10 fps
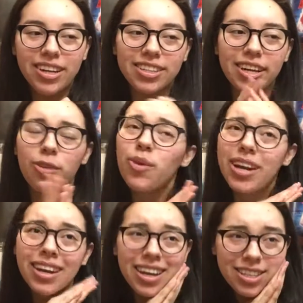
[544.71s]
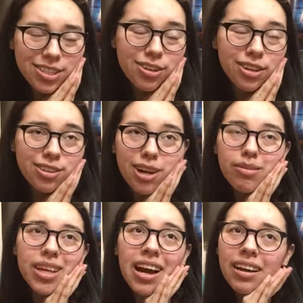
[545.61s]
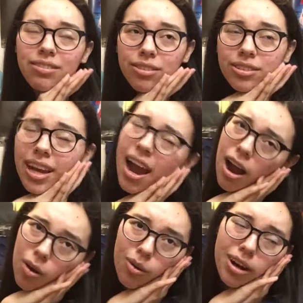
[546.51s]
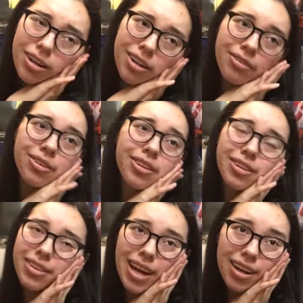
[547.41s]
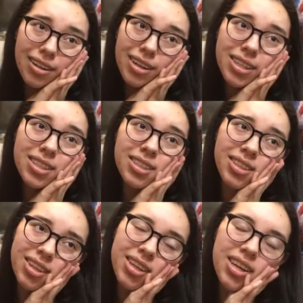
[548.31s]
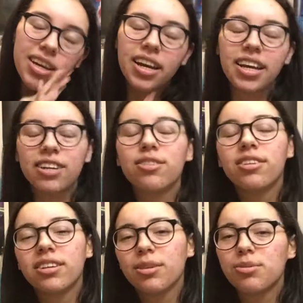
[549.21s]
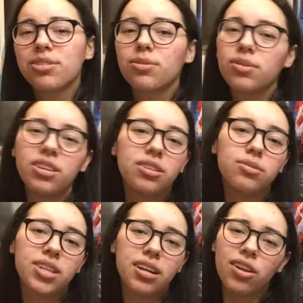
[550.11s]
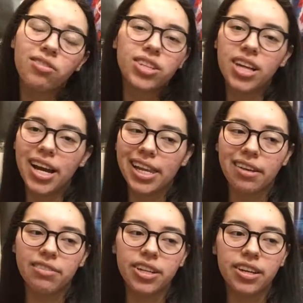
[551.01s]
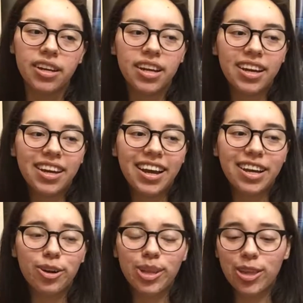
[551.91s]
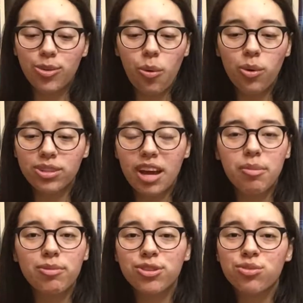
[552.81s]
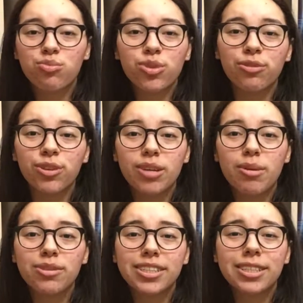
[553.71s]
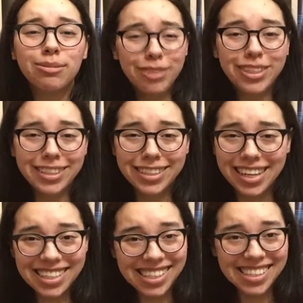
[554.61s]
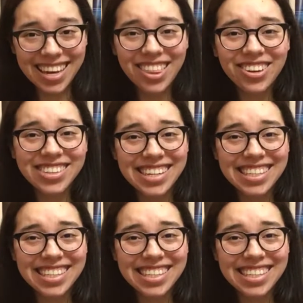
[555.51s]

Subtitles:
And he's like, I want to kiss her on the top of the Eiffel Tower and give her the necklace. And oh, that was so cute. I loved it. I loved it. And like the whole time I was just rooting for them. I was like, come on, get together,